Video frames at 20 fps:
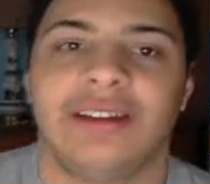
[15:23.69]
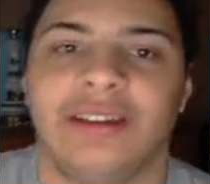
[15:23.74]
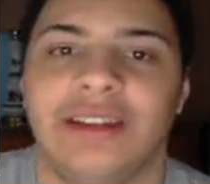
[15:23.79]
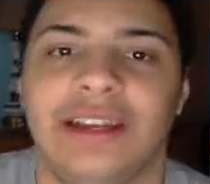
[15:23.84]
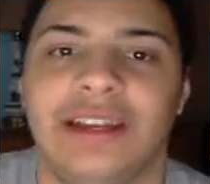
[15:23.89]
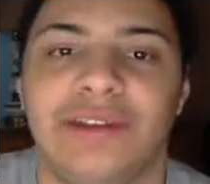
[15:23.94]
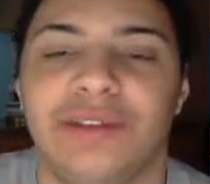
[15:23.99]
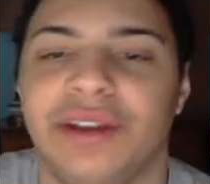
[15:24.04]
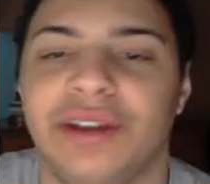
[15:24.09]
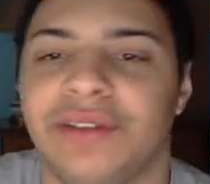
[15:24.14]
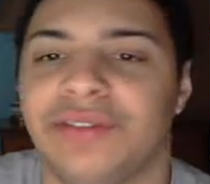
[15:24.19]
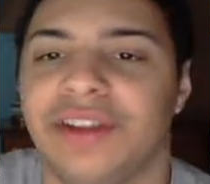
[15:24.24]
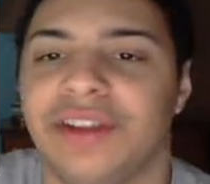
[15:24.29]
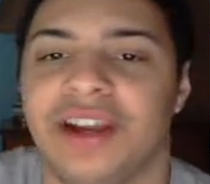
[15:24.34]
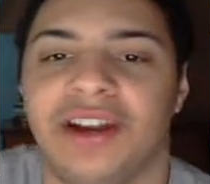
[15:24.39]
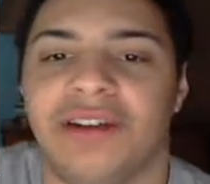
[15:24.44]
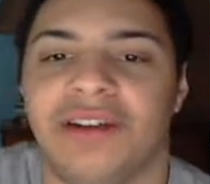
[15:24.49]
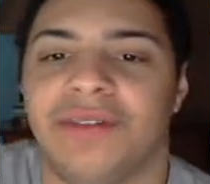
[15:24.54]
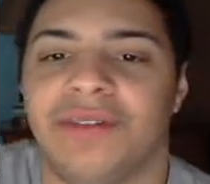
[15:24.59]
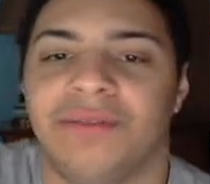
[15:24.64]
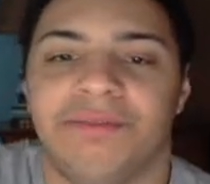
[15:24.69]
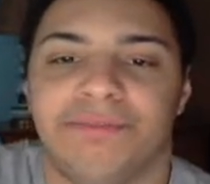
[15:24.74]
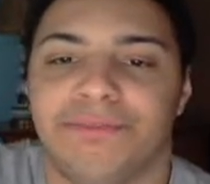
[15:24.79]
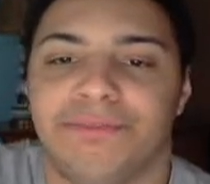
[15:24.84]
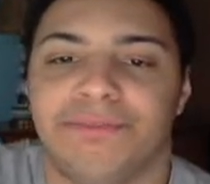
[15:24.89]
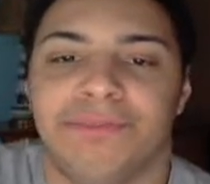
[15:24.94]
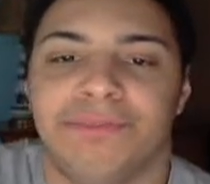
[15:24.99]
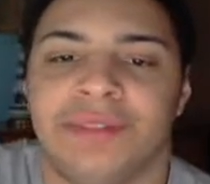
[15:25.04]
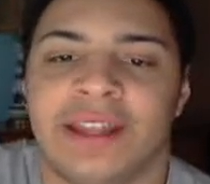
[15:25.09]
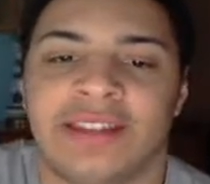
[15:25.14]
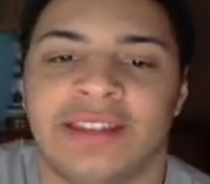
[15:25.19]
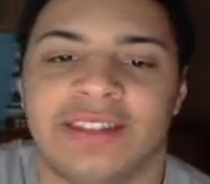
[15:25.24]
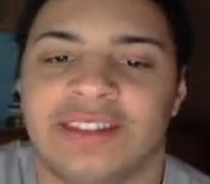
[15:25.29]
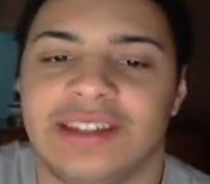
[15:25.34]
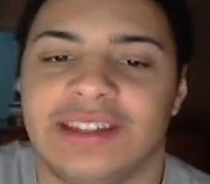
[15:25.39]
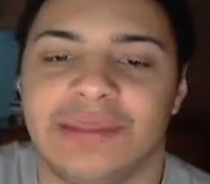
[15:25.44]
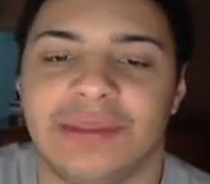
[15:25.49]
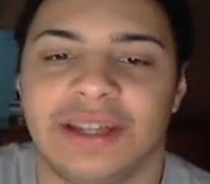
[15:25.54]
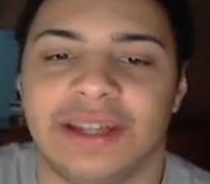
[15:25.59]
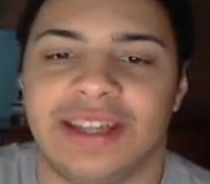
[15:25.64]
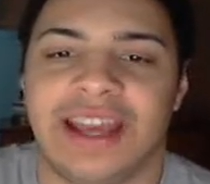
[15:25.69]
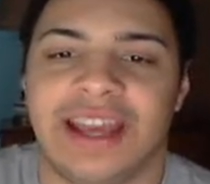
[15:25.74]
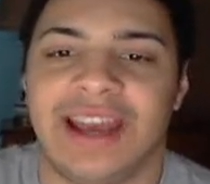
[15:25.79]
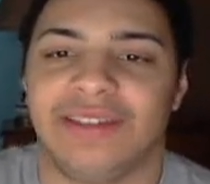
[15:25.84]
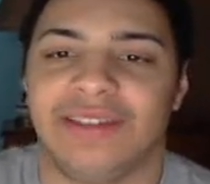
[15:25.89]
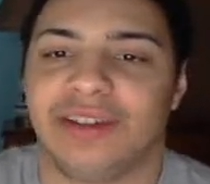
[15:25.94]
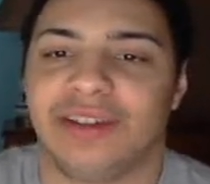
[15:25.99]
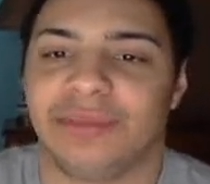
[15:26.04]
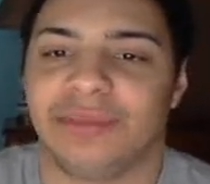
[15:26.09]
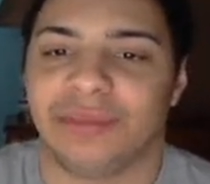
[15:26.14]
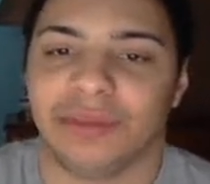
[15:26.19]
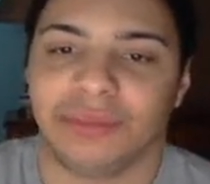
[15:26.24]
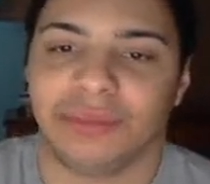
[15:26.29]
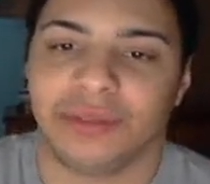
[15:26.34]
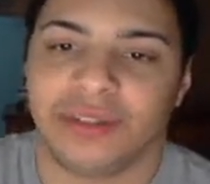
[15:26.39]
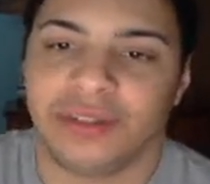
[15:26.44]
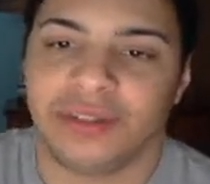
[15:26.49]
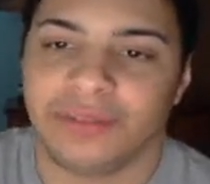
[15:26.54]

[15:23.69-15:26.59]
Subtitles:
Even if they're doesn't seem like they have symptoms.